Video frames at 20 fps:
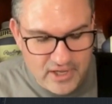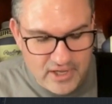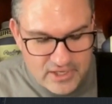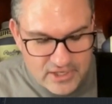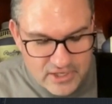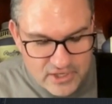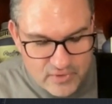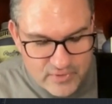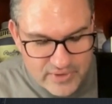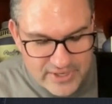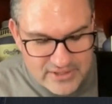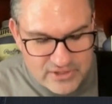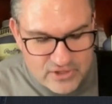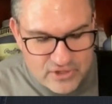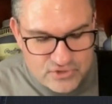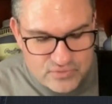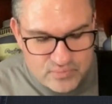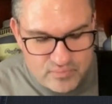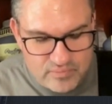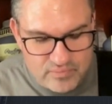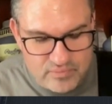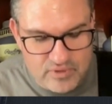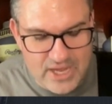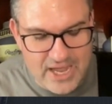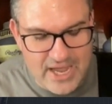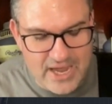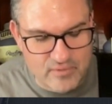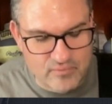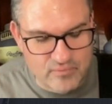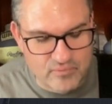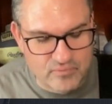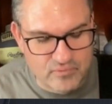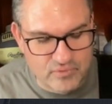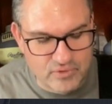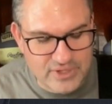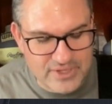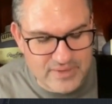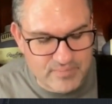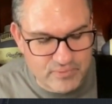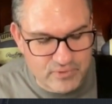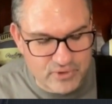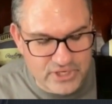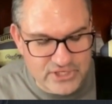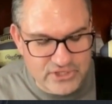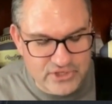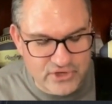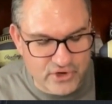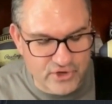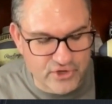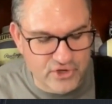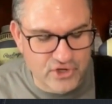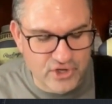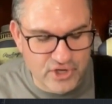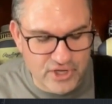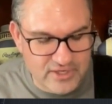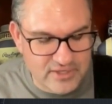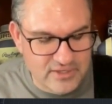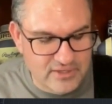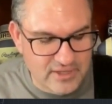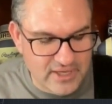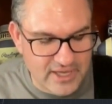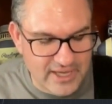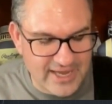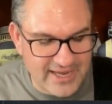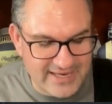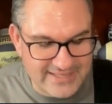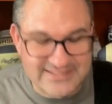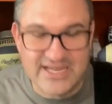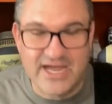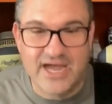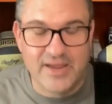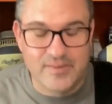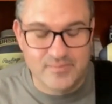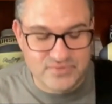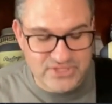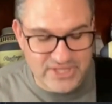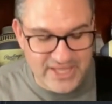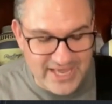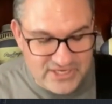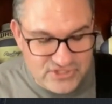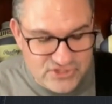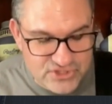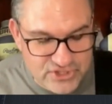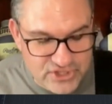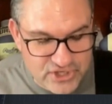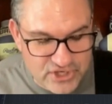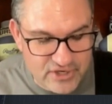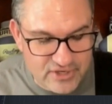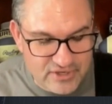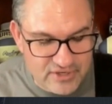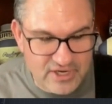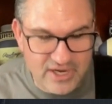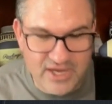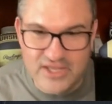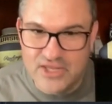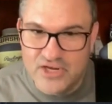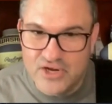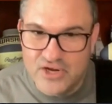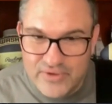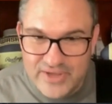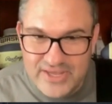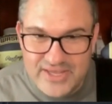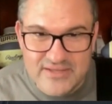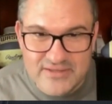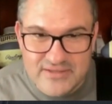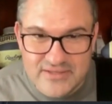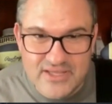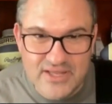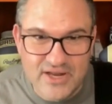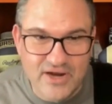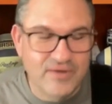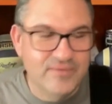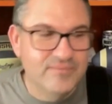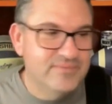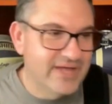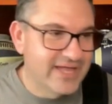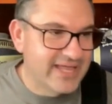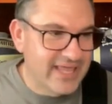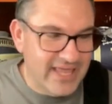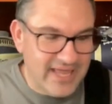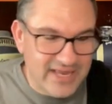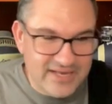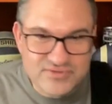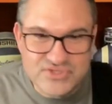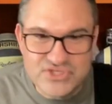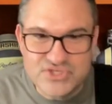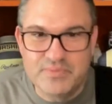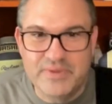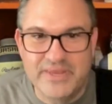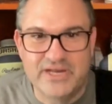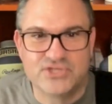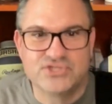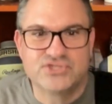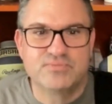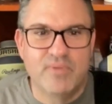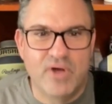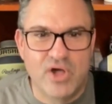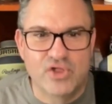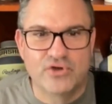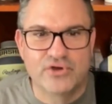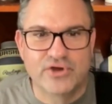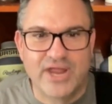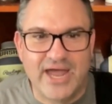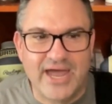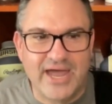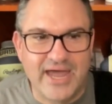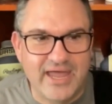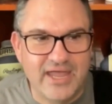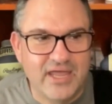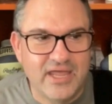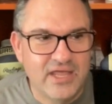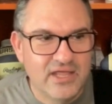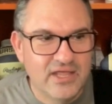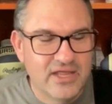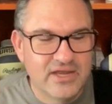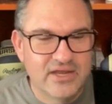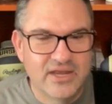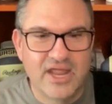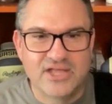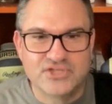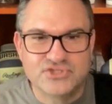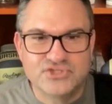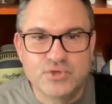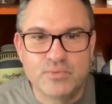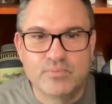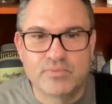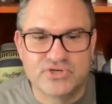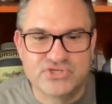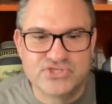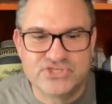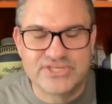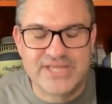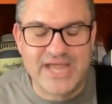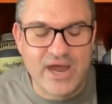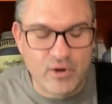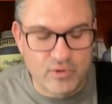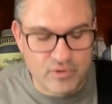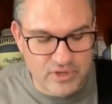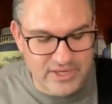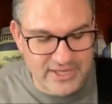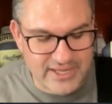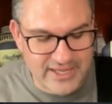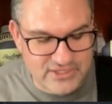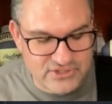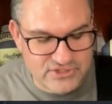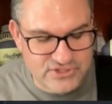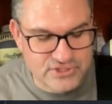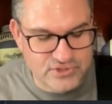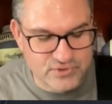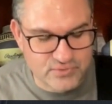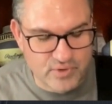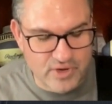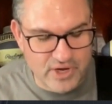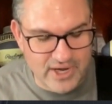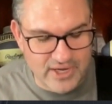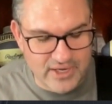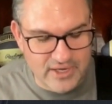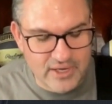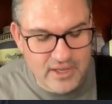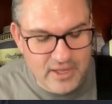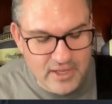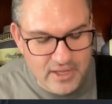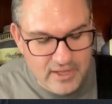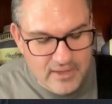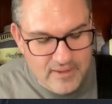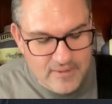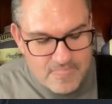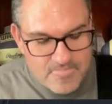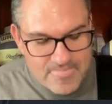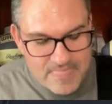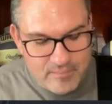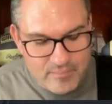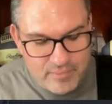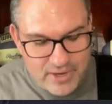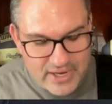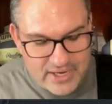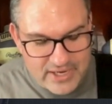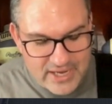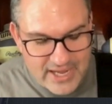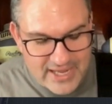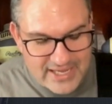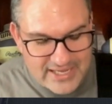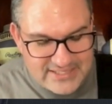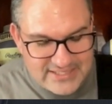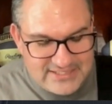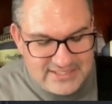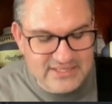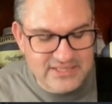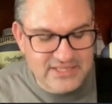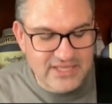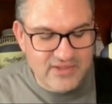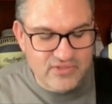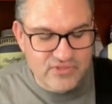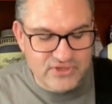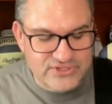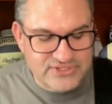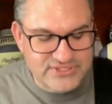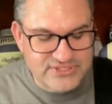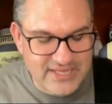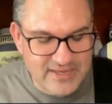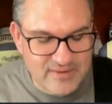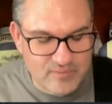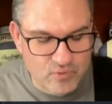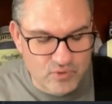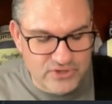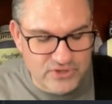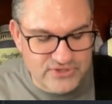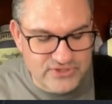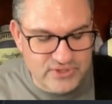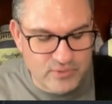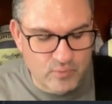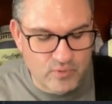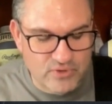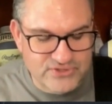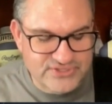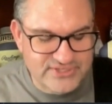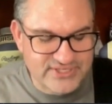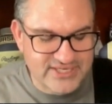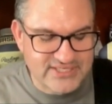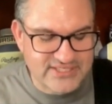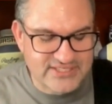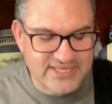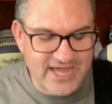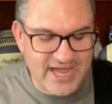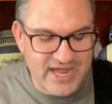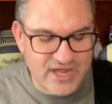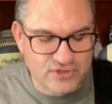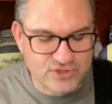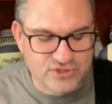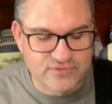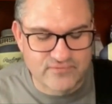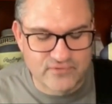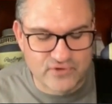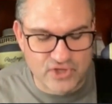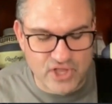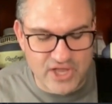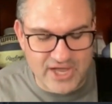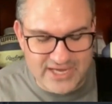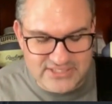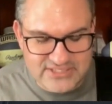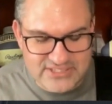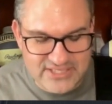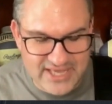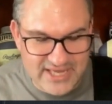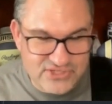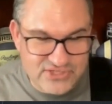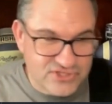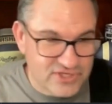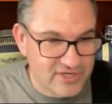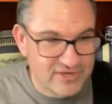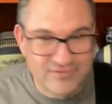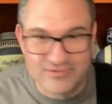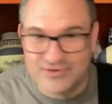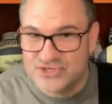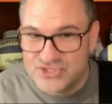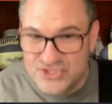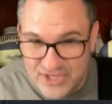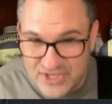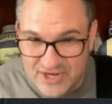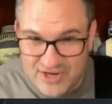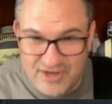He looked really pretty darn good at times last year. He again, just being a smaller guy, not super stout against the run. But he did lead the team with 6 tackles for loss last year, which,